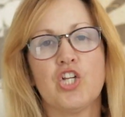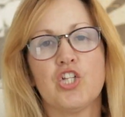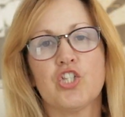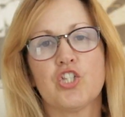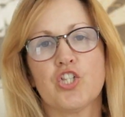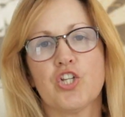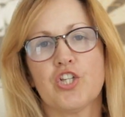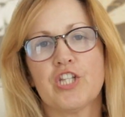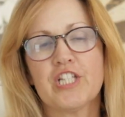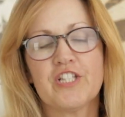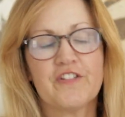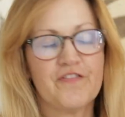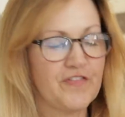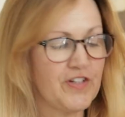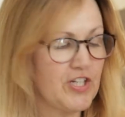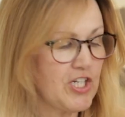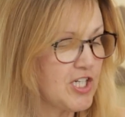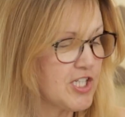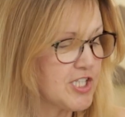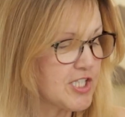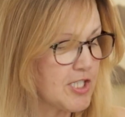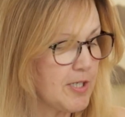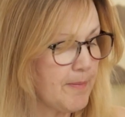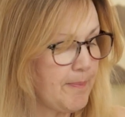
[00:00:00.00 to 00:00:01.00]
So this
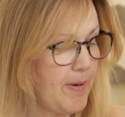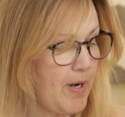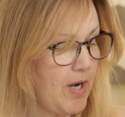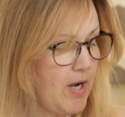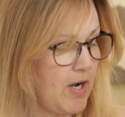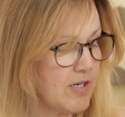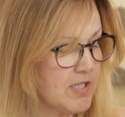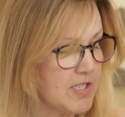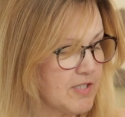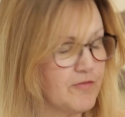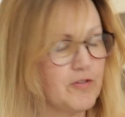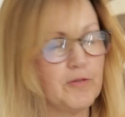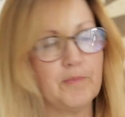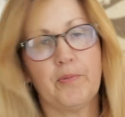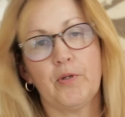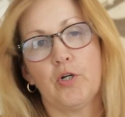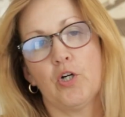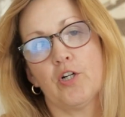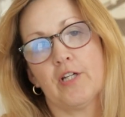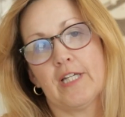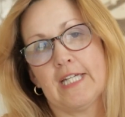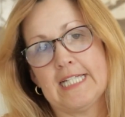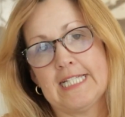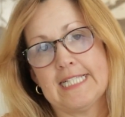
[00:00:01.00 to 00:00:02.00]
first part of the
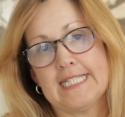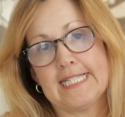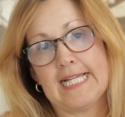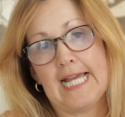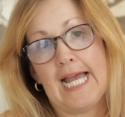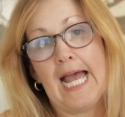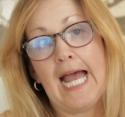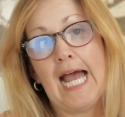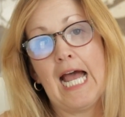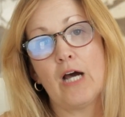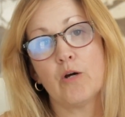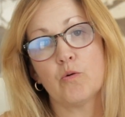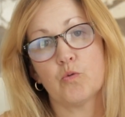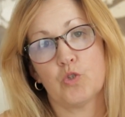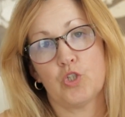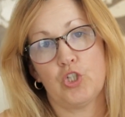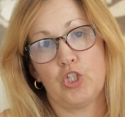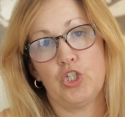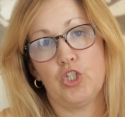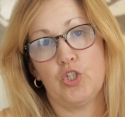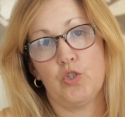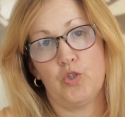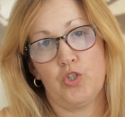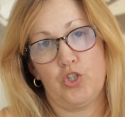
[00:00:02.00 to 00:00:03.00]
book is how
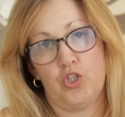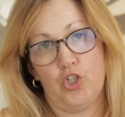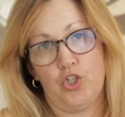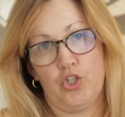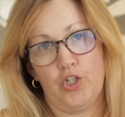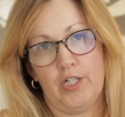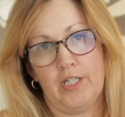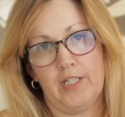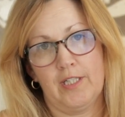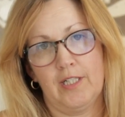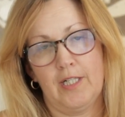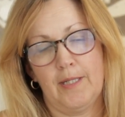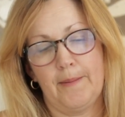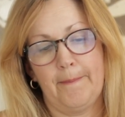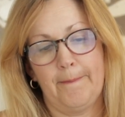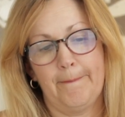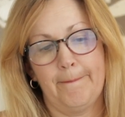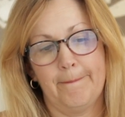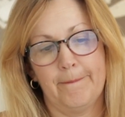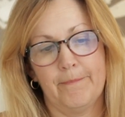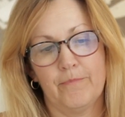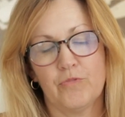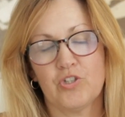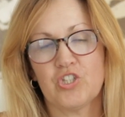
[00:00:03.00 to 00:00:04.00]
to use the curriculum,
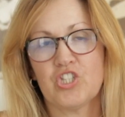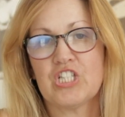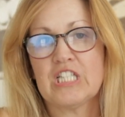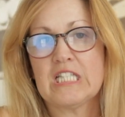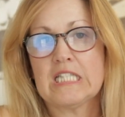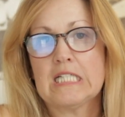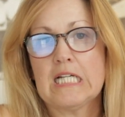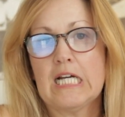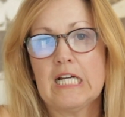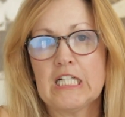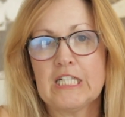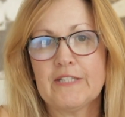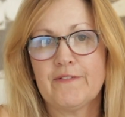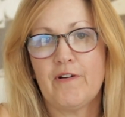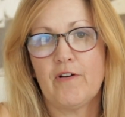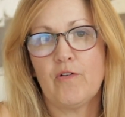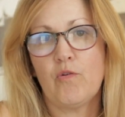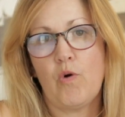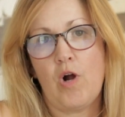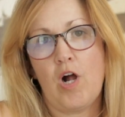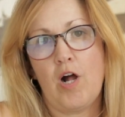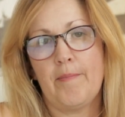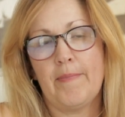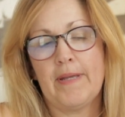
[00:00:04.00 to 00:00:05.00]
which is kind of
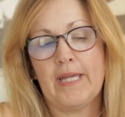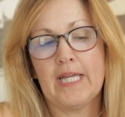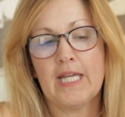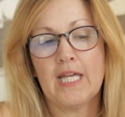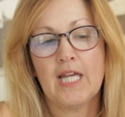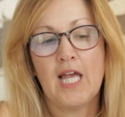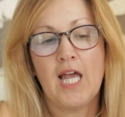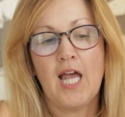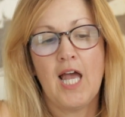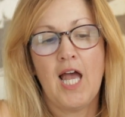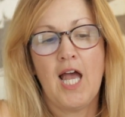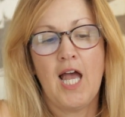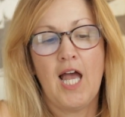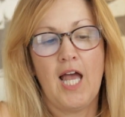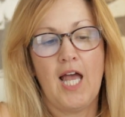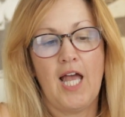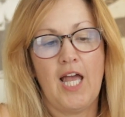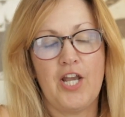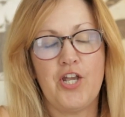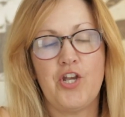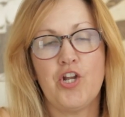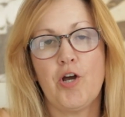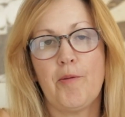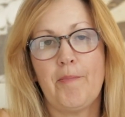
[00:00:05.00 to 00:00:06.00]
overwhelming.
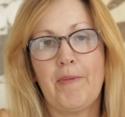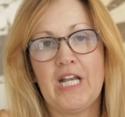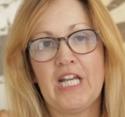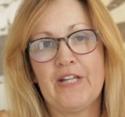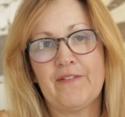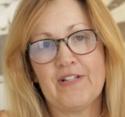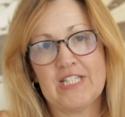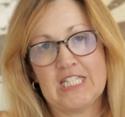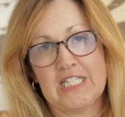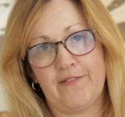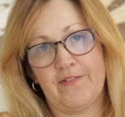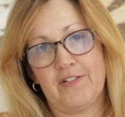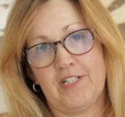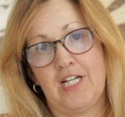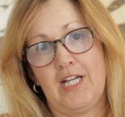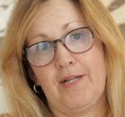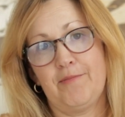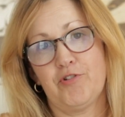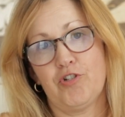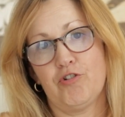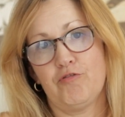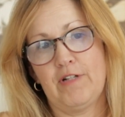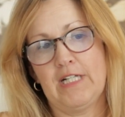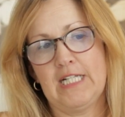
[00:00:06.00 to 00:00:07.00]
And not many of us have
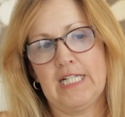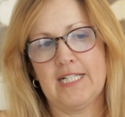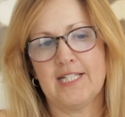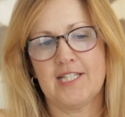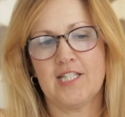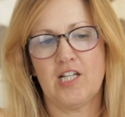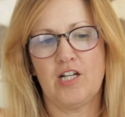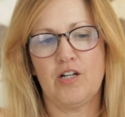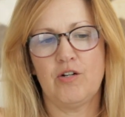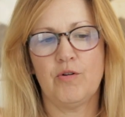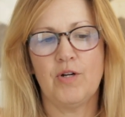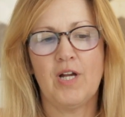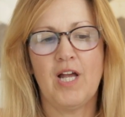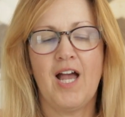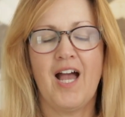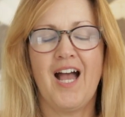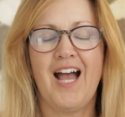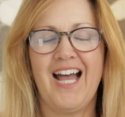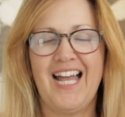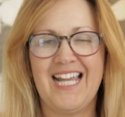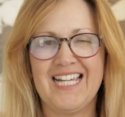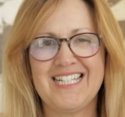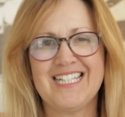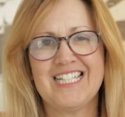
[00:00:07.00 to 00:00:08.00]
time to read it. So
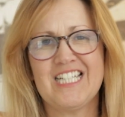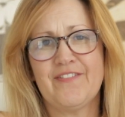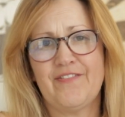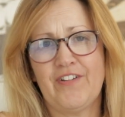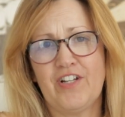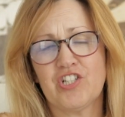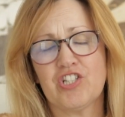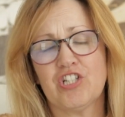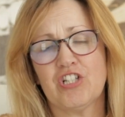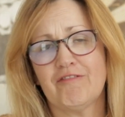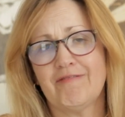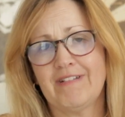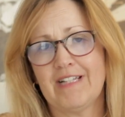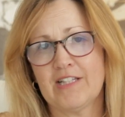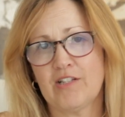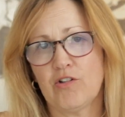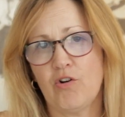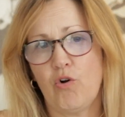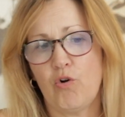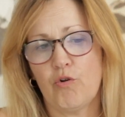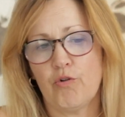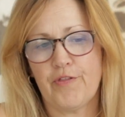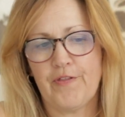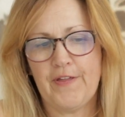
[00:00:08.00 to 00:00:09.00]
I did eventually read the
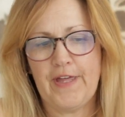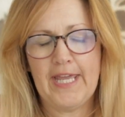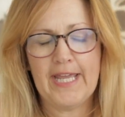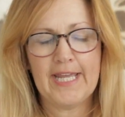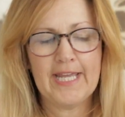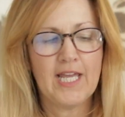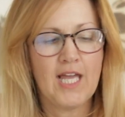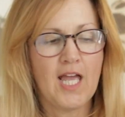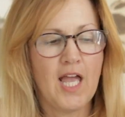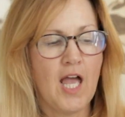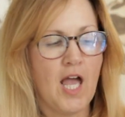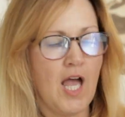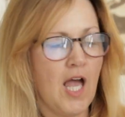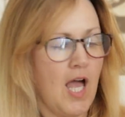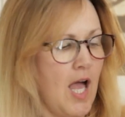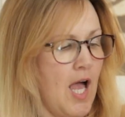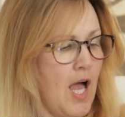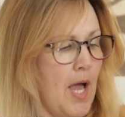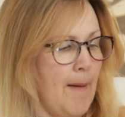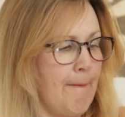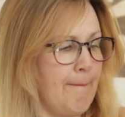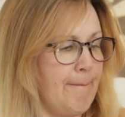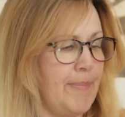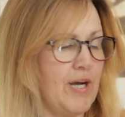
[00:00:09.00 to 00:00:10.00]
whole thing,
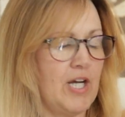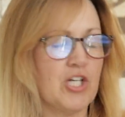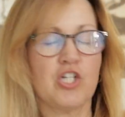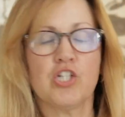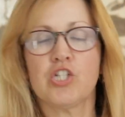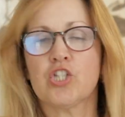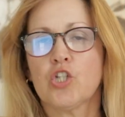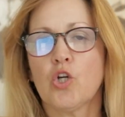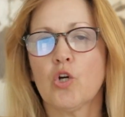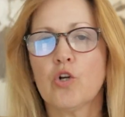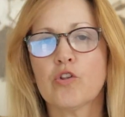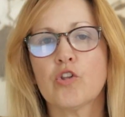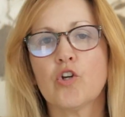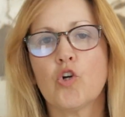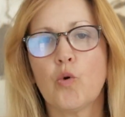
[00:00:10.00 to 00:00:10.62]
but just go to the